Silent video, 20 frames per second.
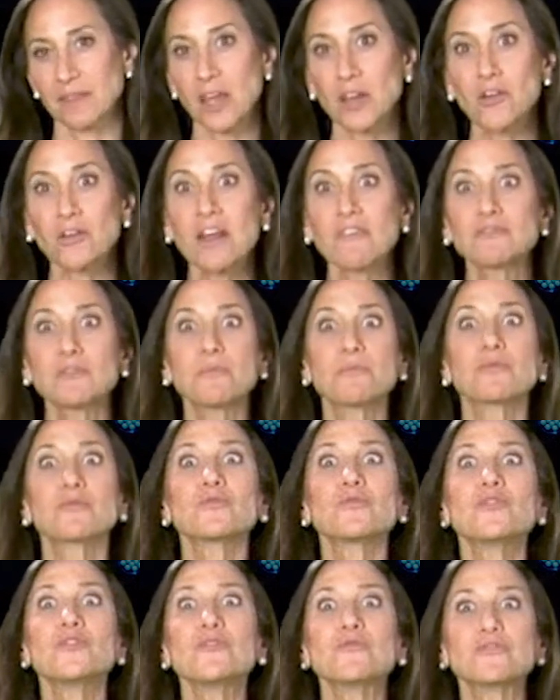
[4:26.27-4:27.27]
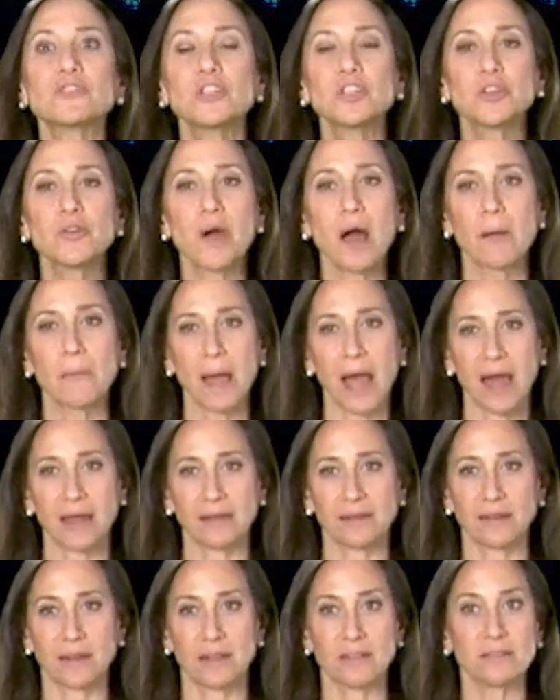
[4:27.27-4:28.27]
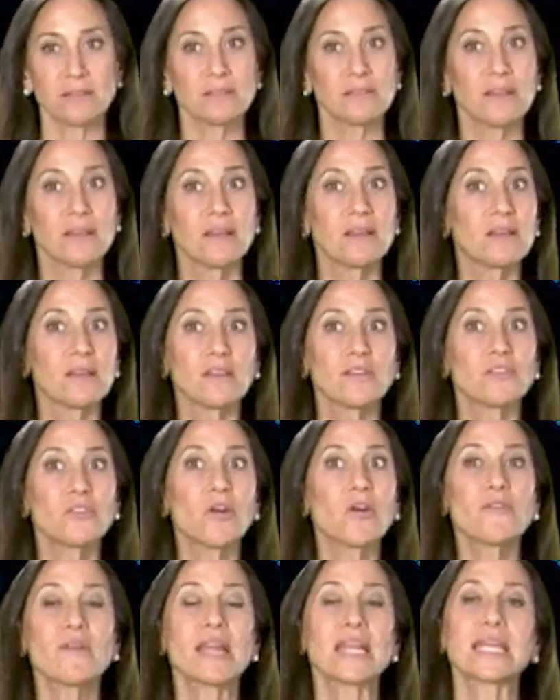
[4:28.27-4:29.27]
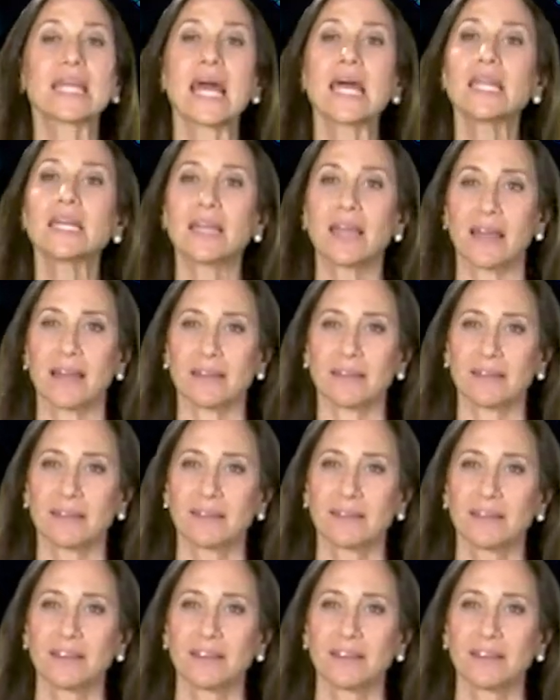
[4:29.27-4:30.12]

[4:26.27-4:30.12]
They don't have to prove to you how bad it is. You're already getting it.